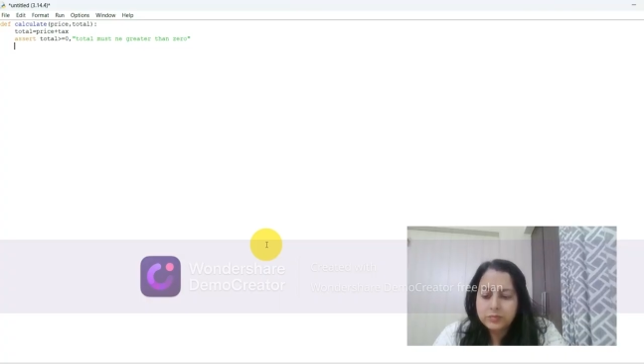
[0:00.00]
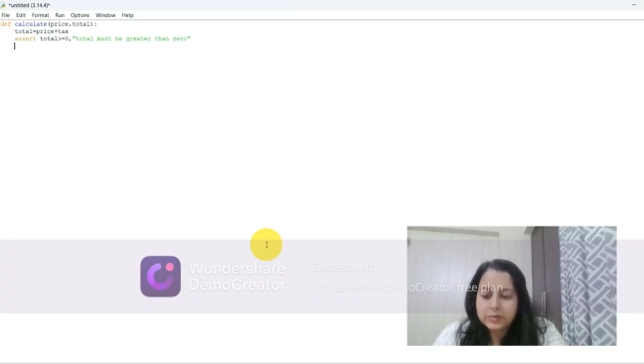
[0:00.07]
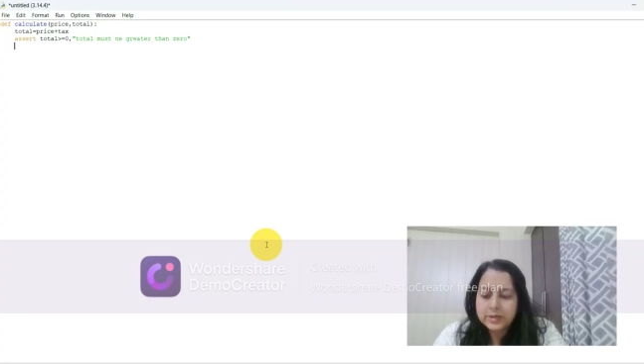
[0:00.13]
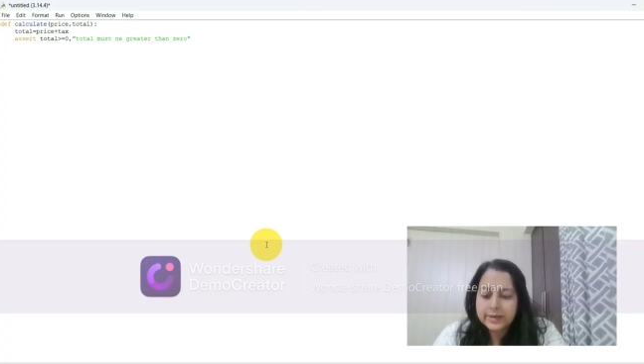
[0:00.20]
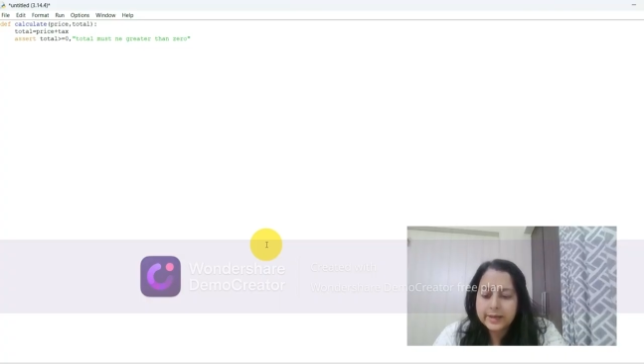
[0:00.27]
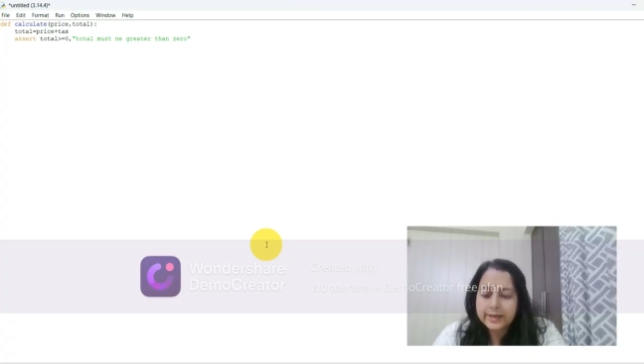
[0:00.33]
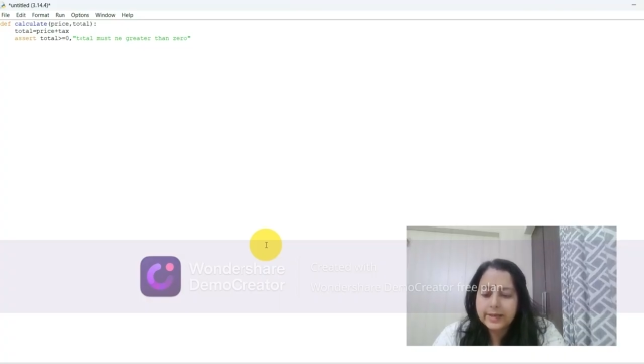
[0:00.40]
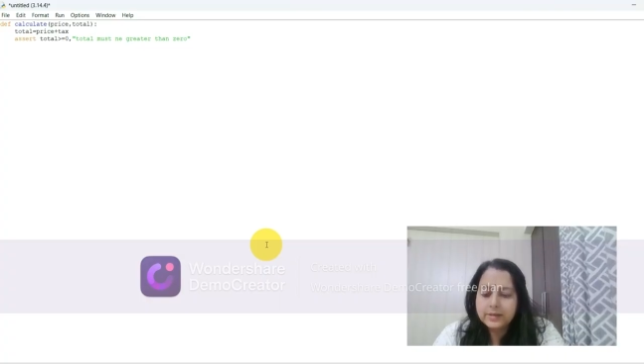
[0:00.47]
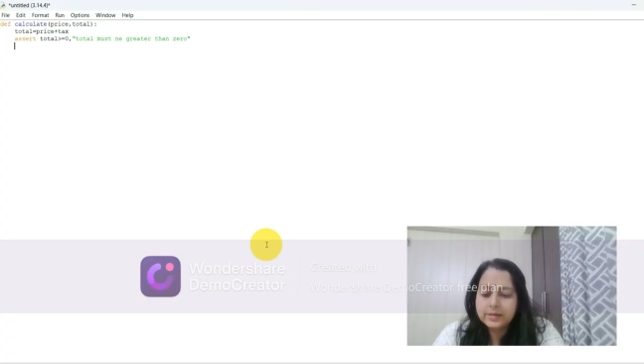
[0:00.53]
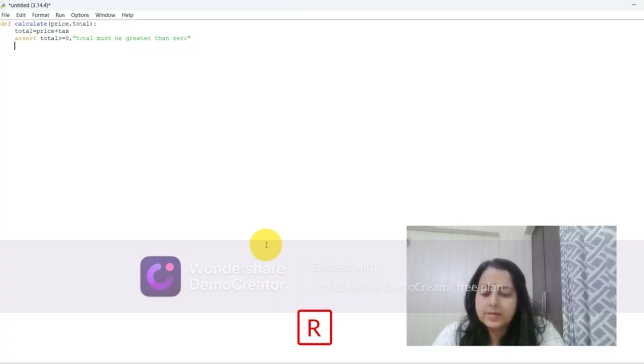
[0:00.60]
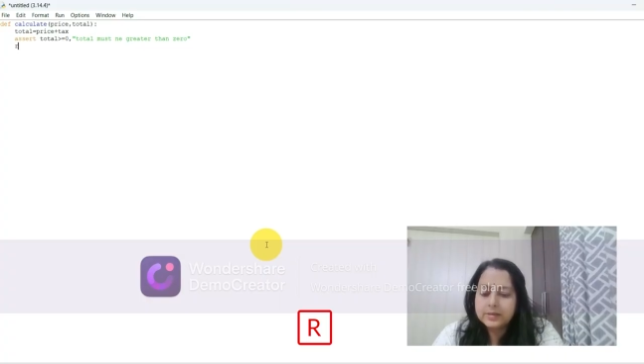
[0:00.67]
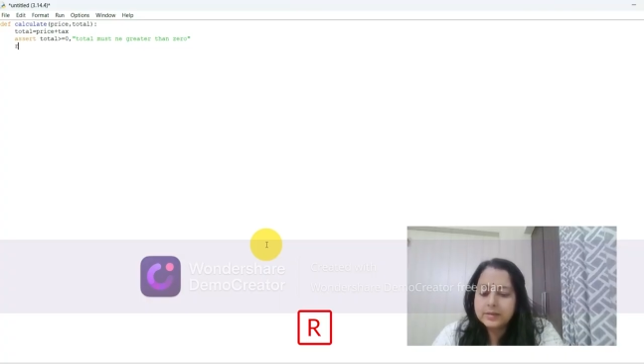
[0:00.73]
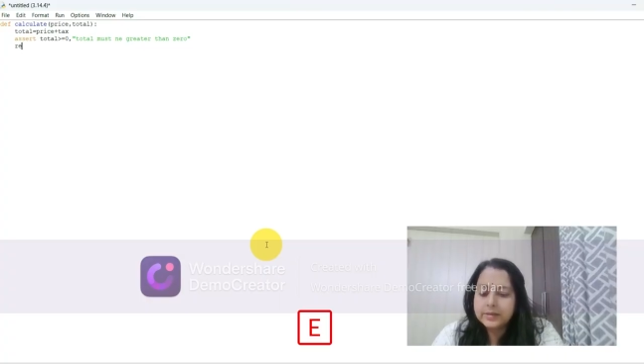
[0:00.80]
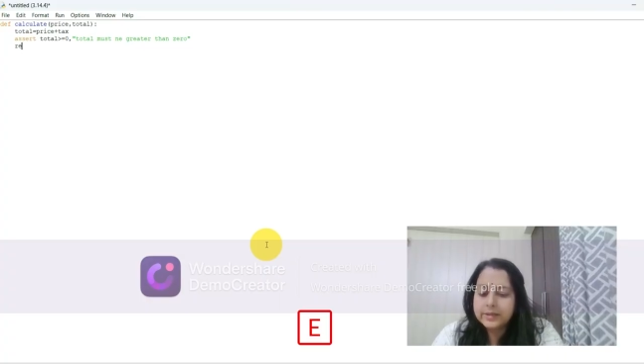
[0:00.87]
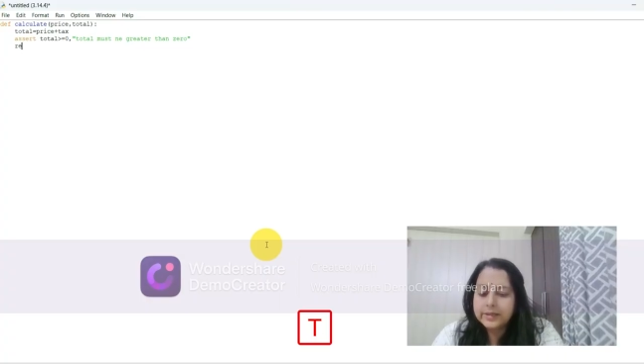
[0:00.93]
will write
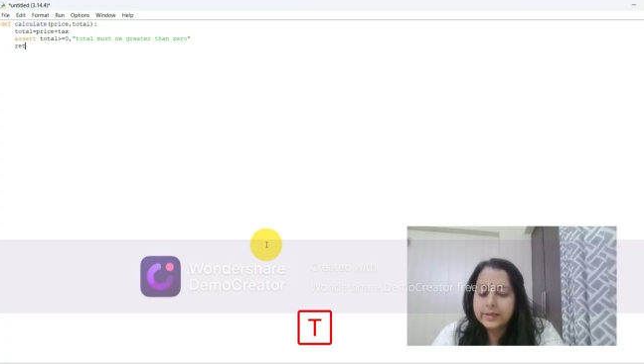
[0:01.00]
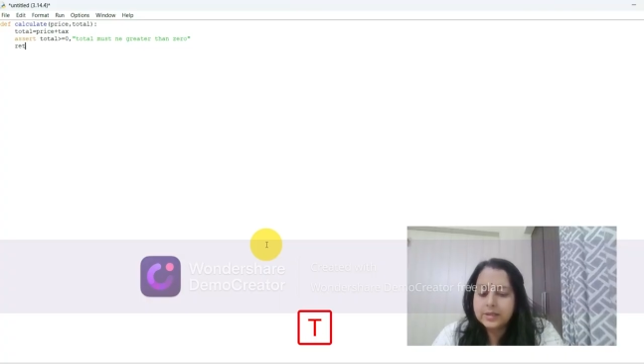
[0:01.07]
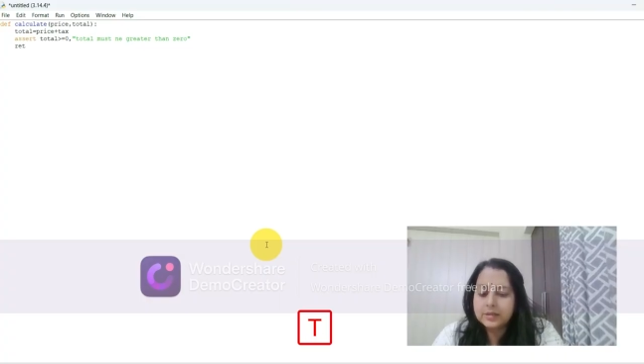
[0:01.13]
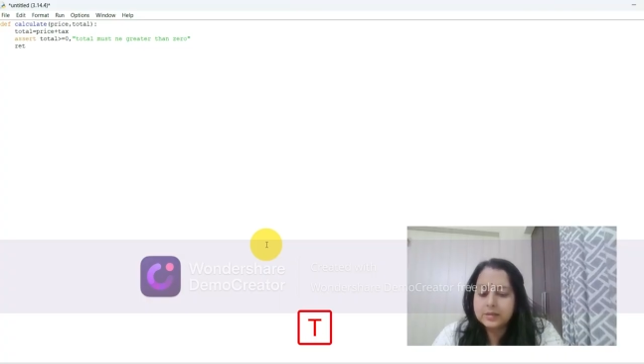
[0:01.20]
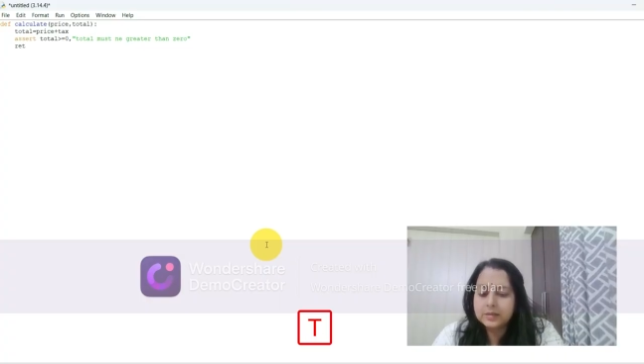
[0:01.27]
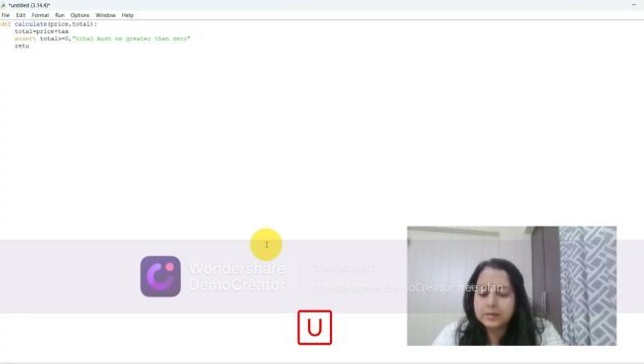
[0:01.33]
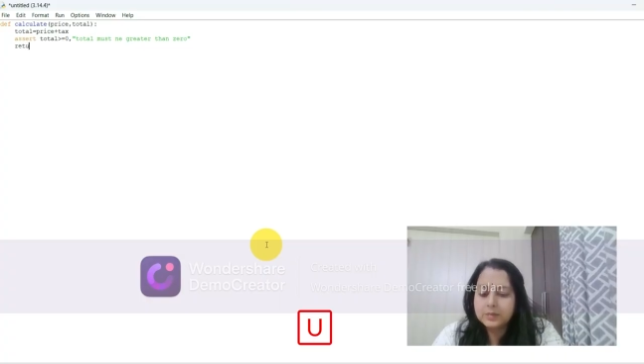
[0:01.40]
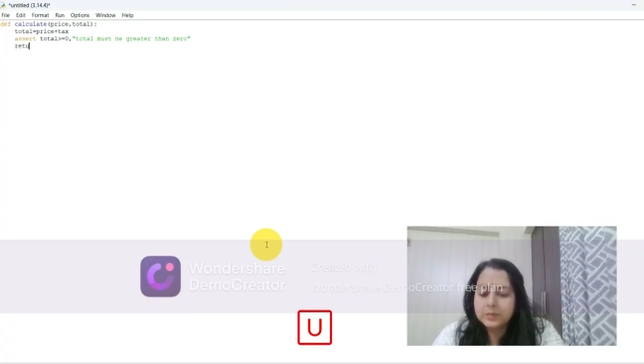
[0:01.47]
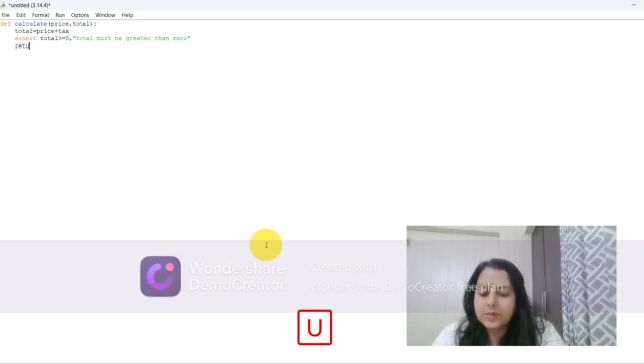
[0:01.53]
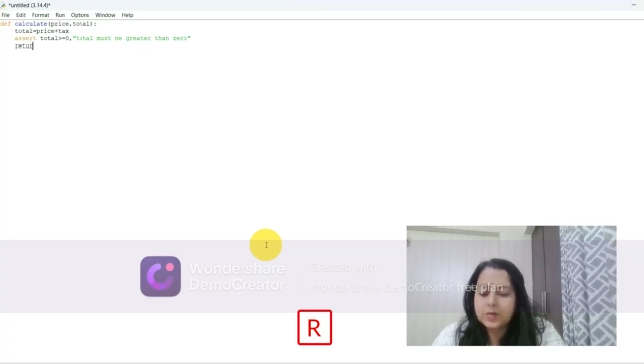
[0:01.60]
return,